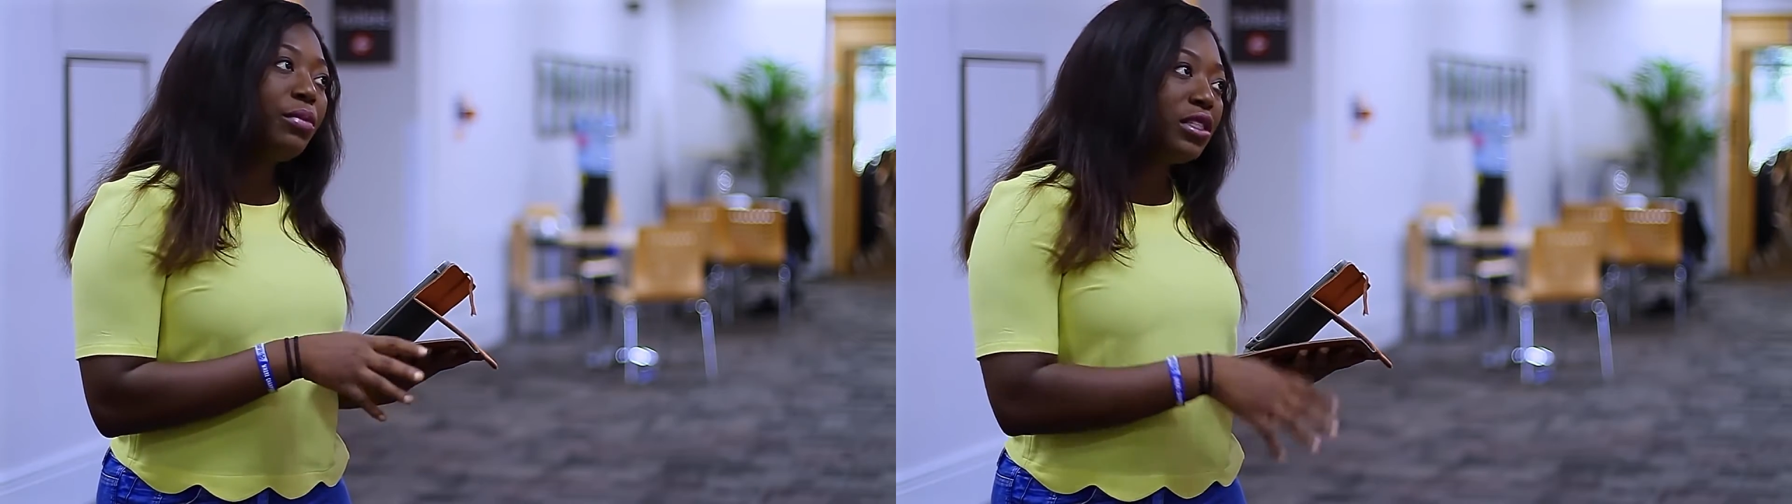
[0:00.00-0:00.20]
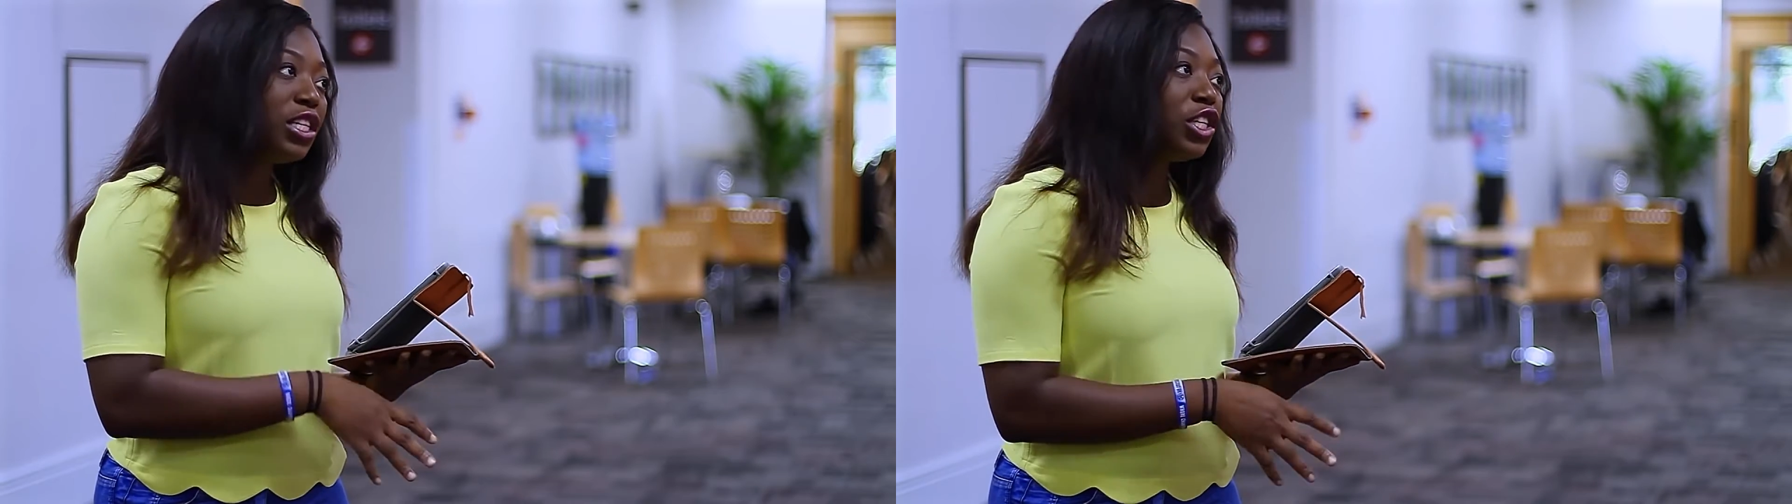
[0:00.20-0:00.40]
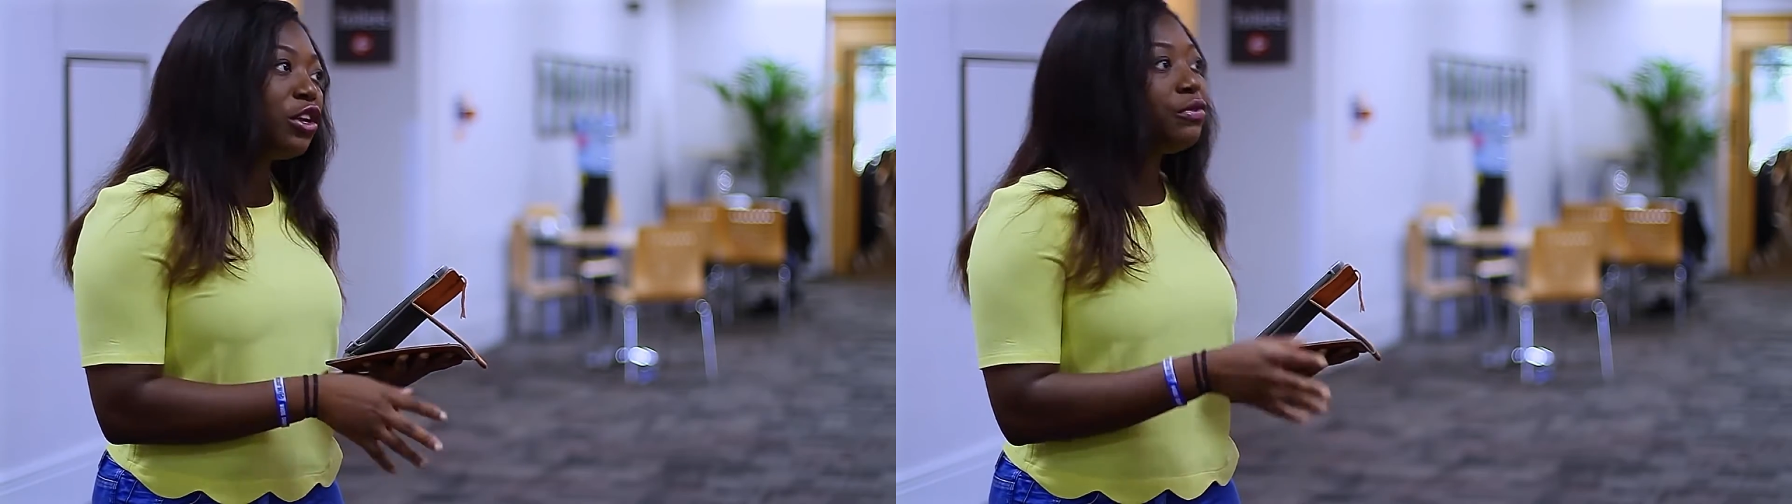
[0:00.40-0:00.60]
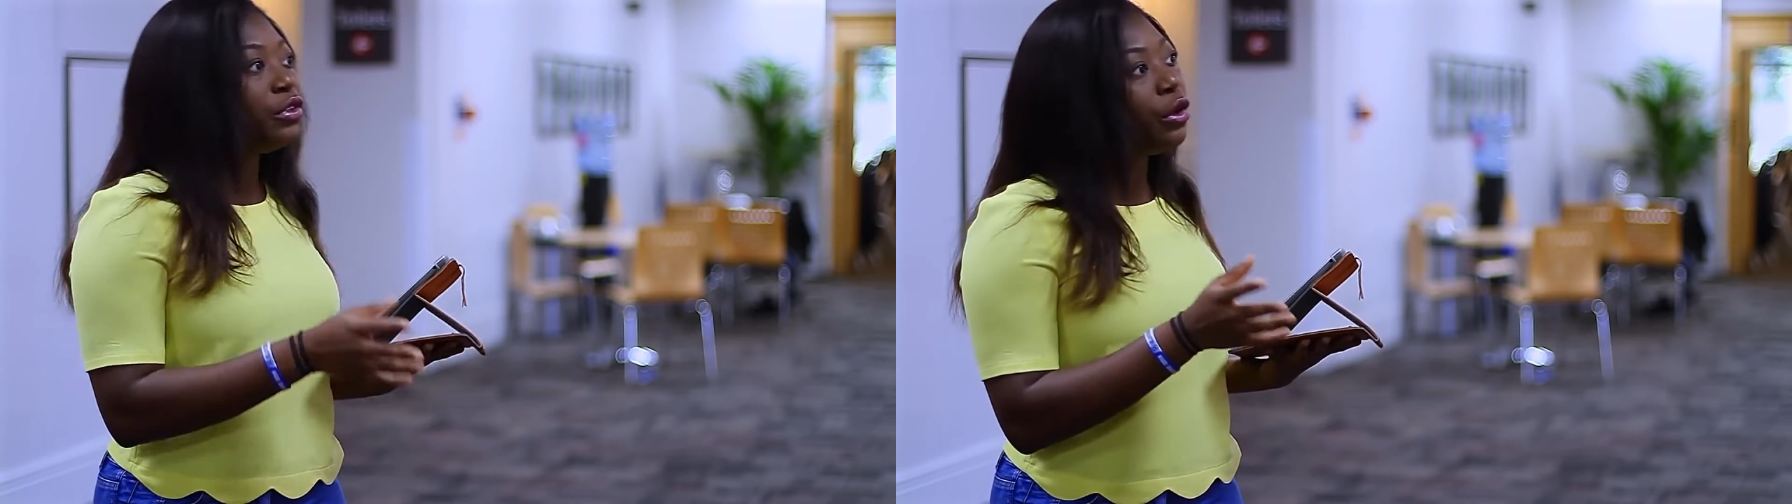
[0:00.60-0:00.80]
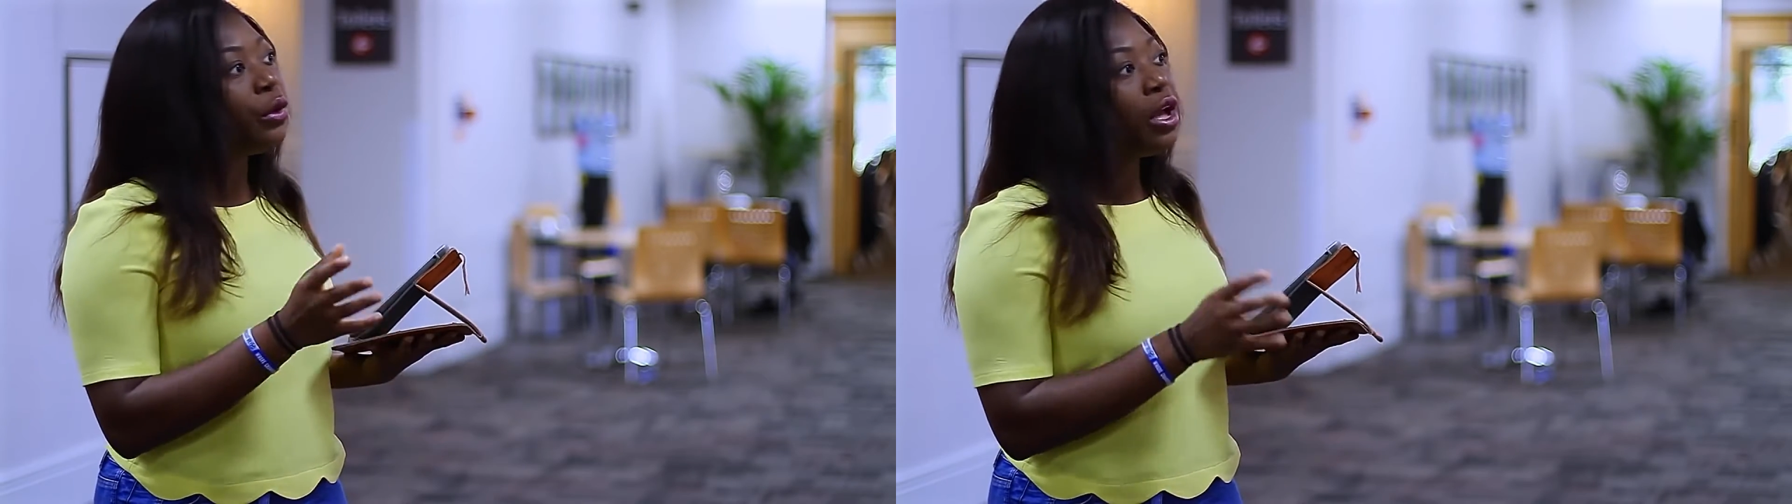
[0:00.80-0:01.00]
position of,
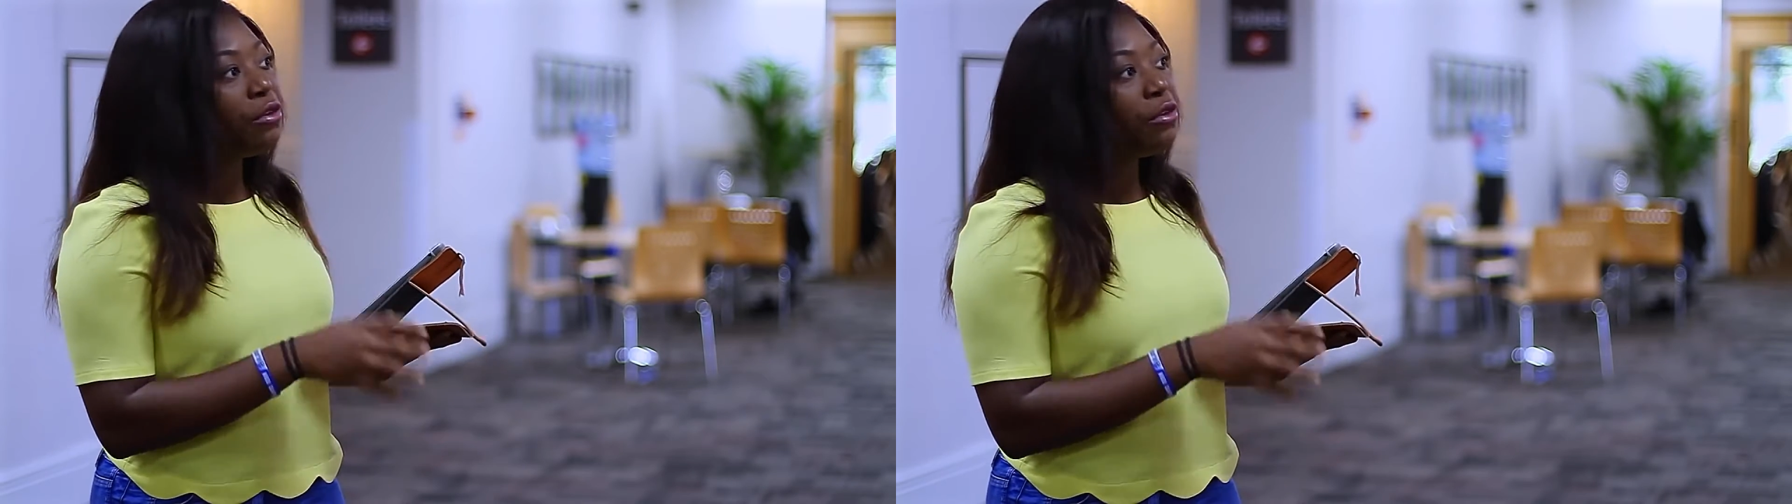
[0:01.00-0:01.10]
you know,